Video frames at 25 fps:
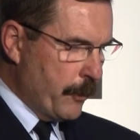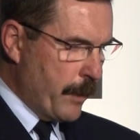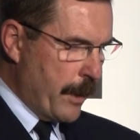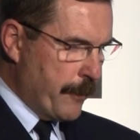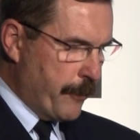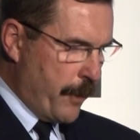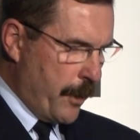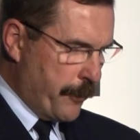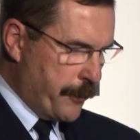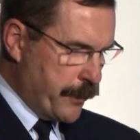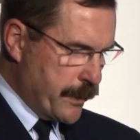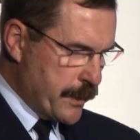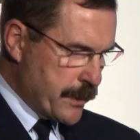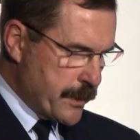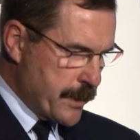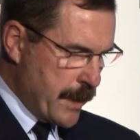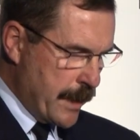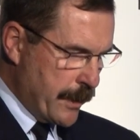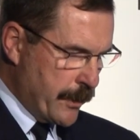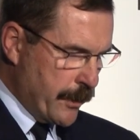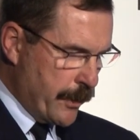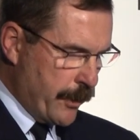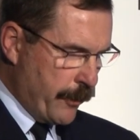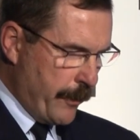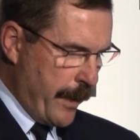We have often
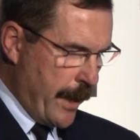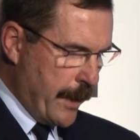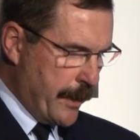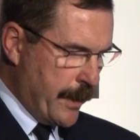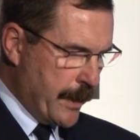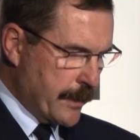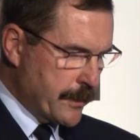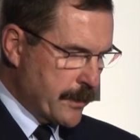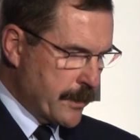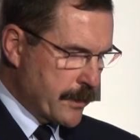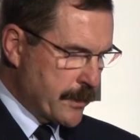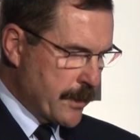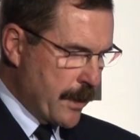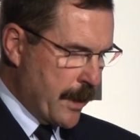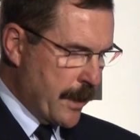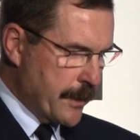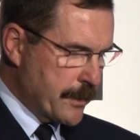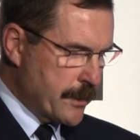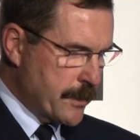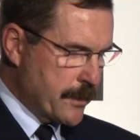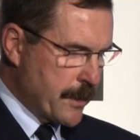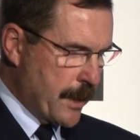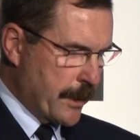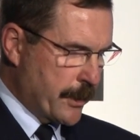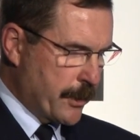centred around
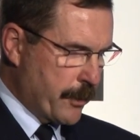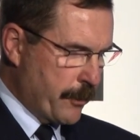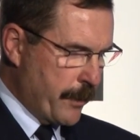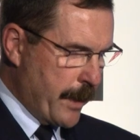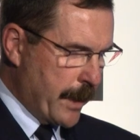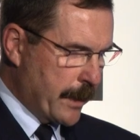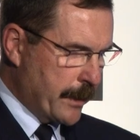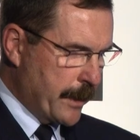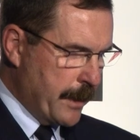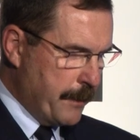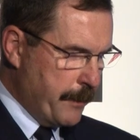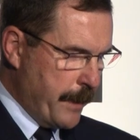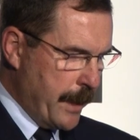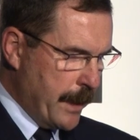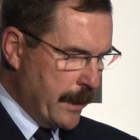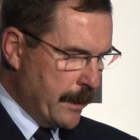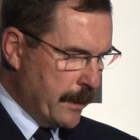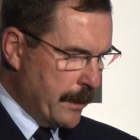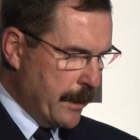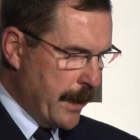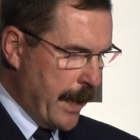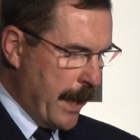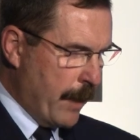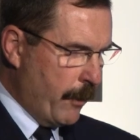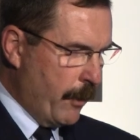exercises that directly
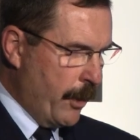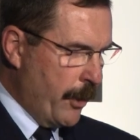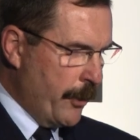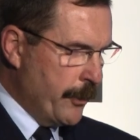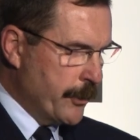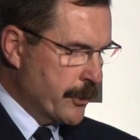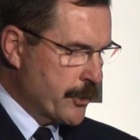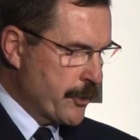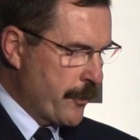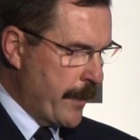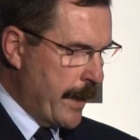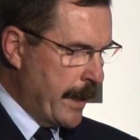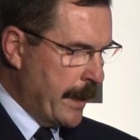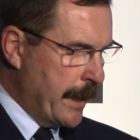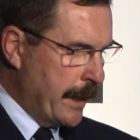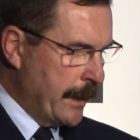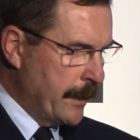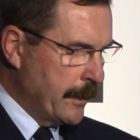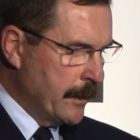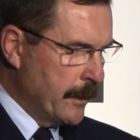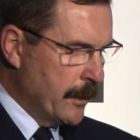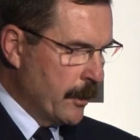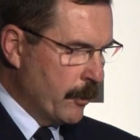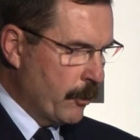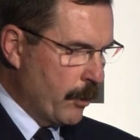meet our own
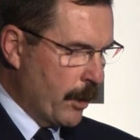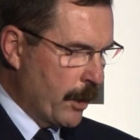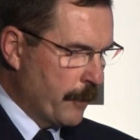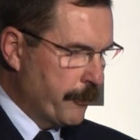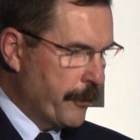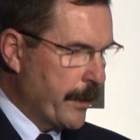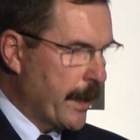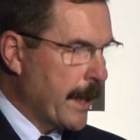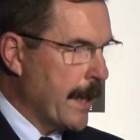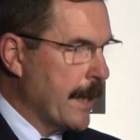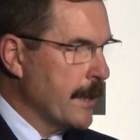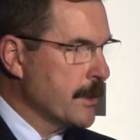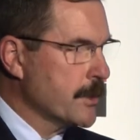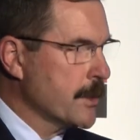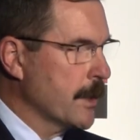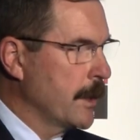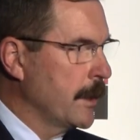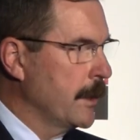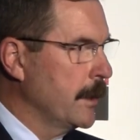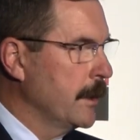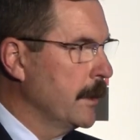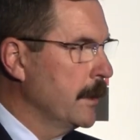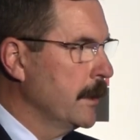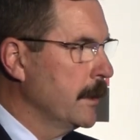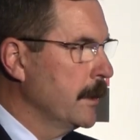training,
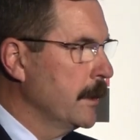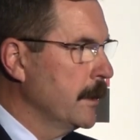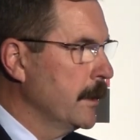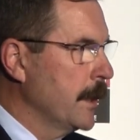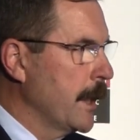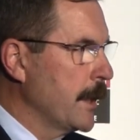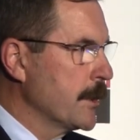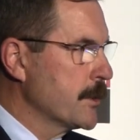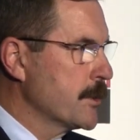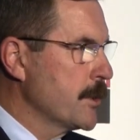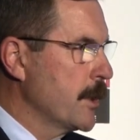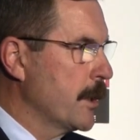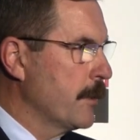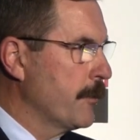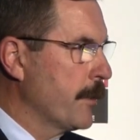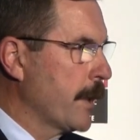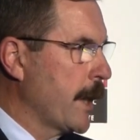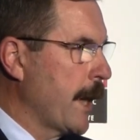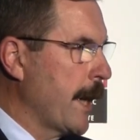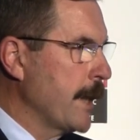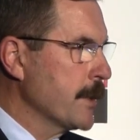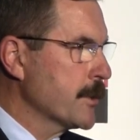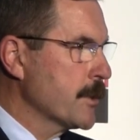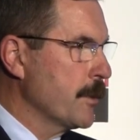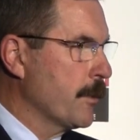qualification, and
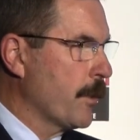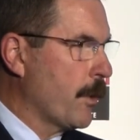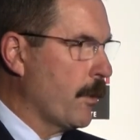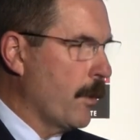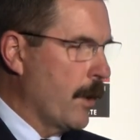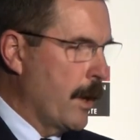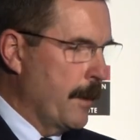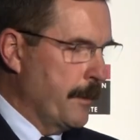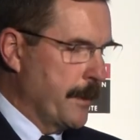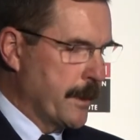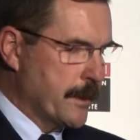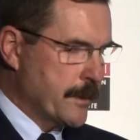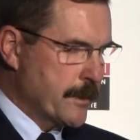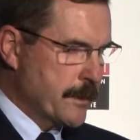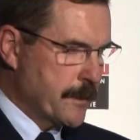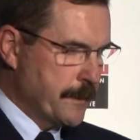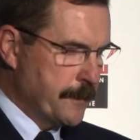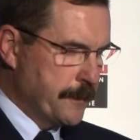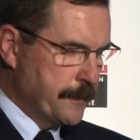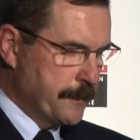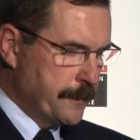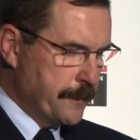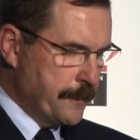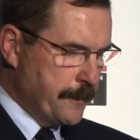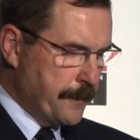certification requirements.
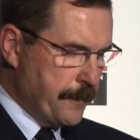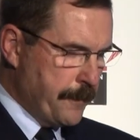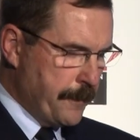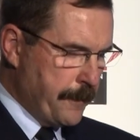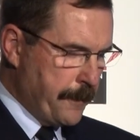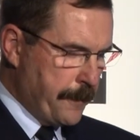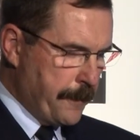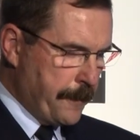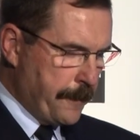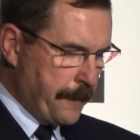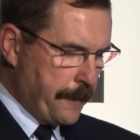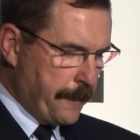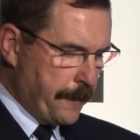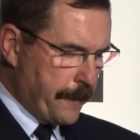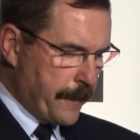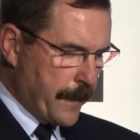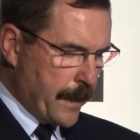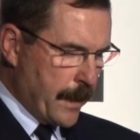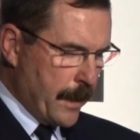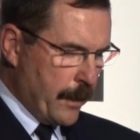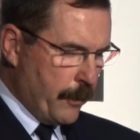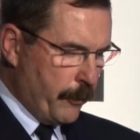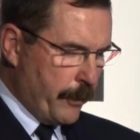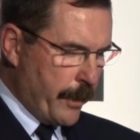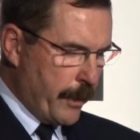
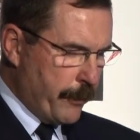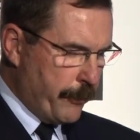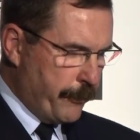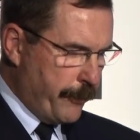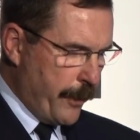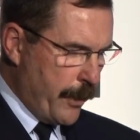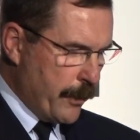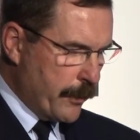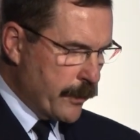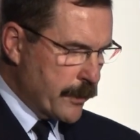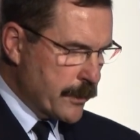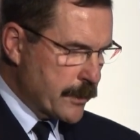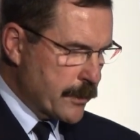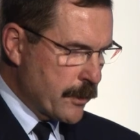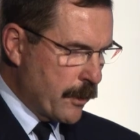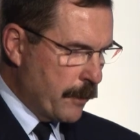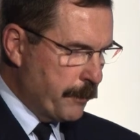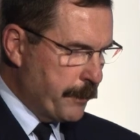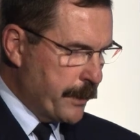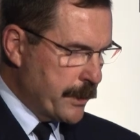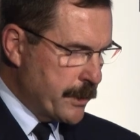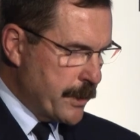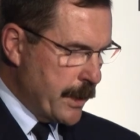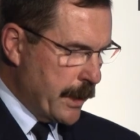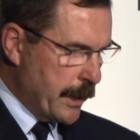We have focused
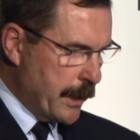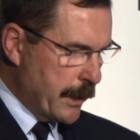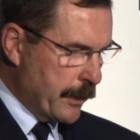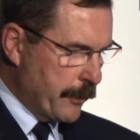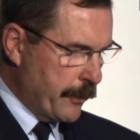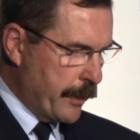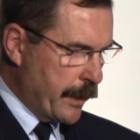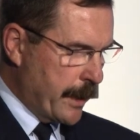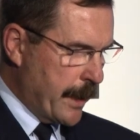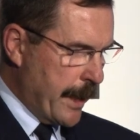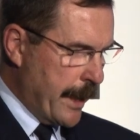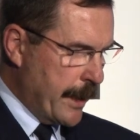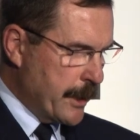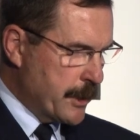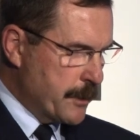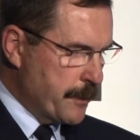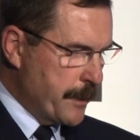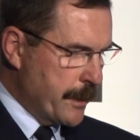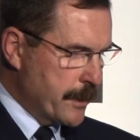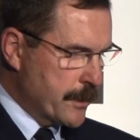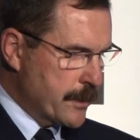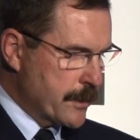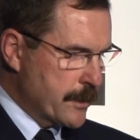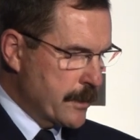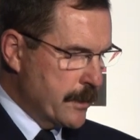on particular
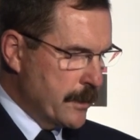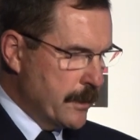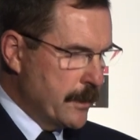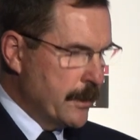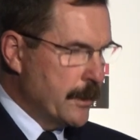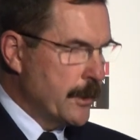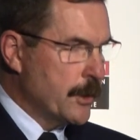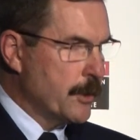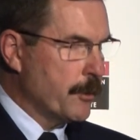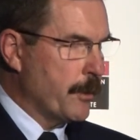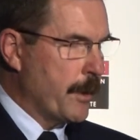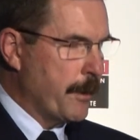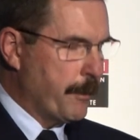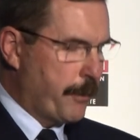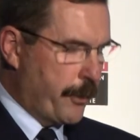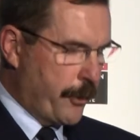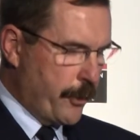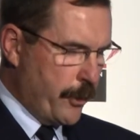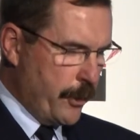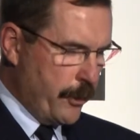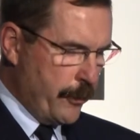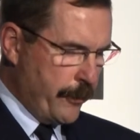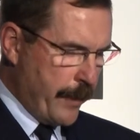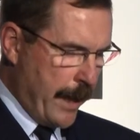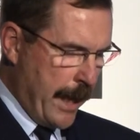engagements to
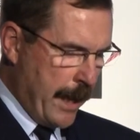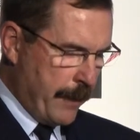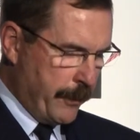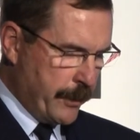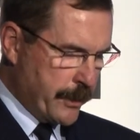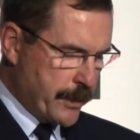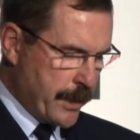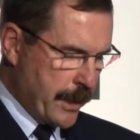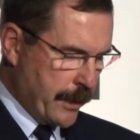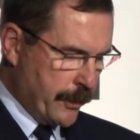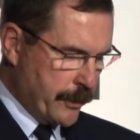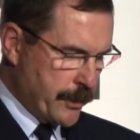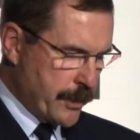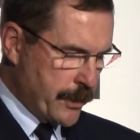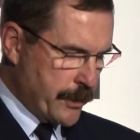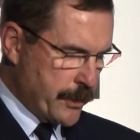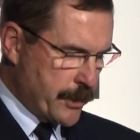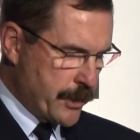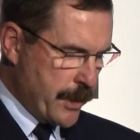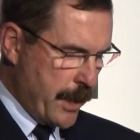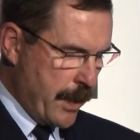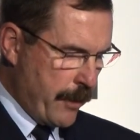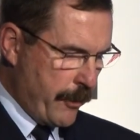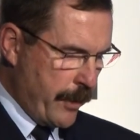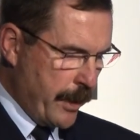improve our
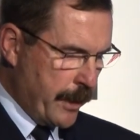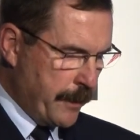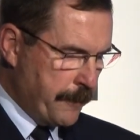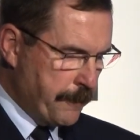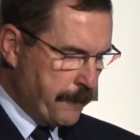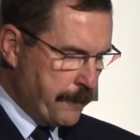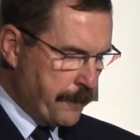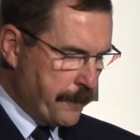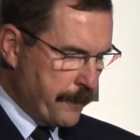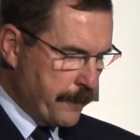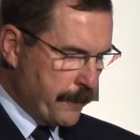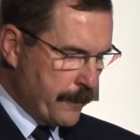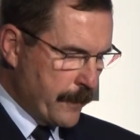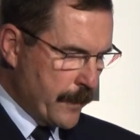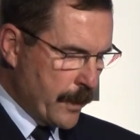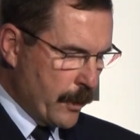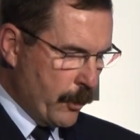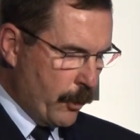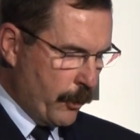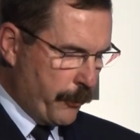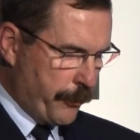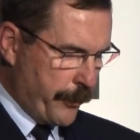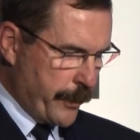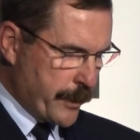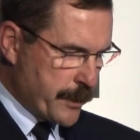intelligence sharing
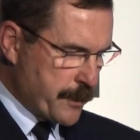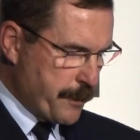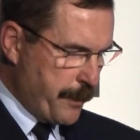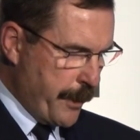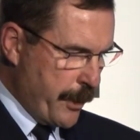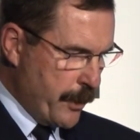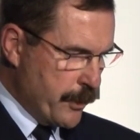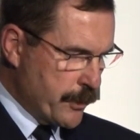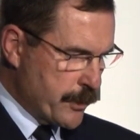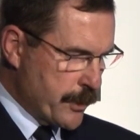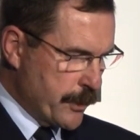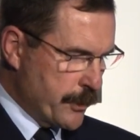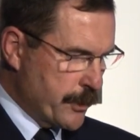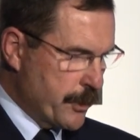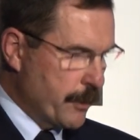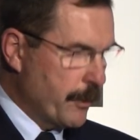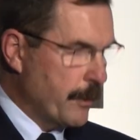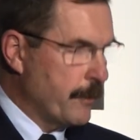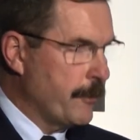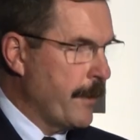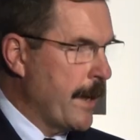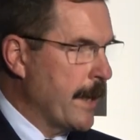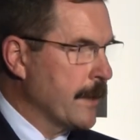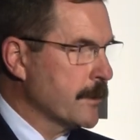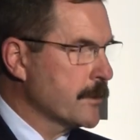or for exposure
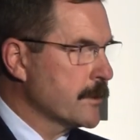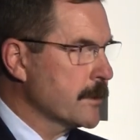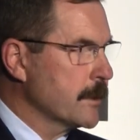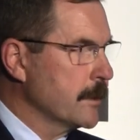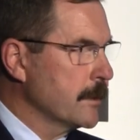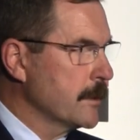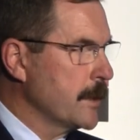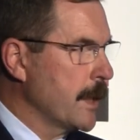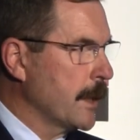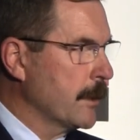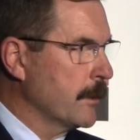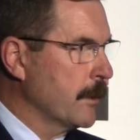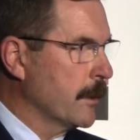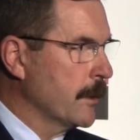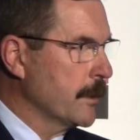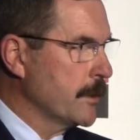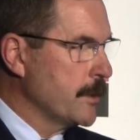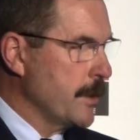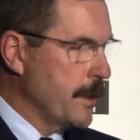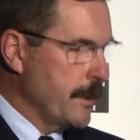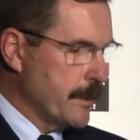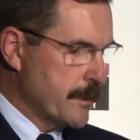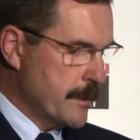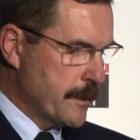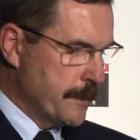to advanced
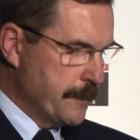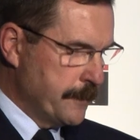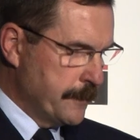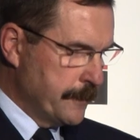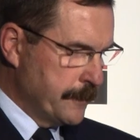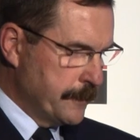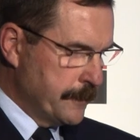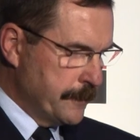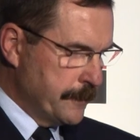technologies.